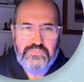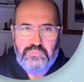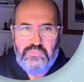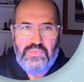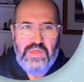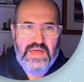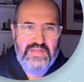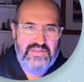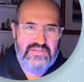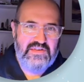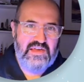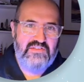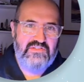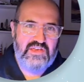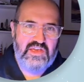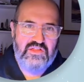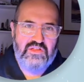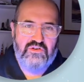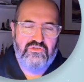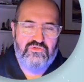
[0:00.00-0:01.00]
In this case
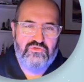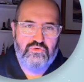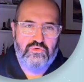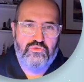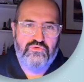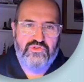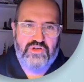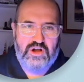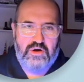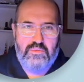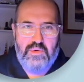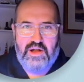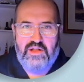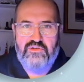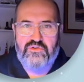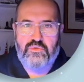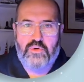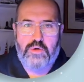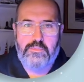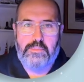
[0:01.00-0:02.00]
here, those tools are going to run
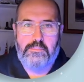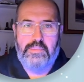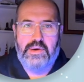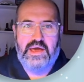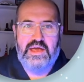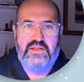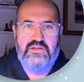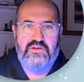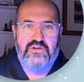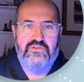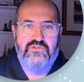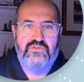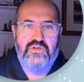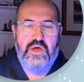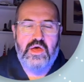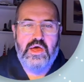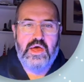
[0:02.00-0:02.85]
into Open Pages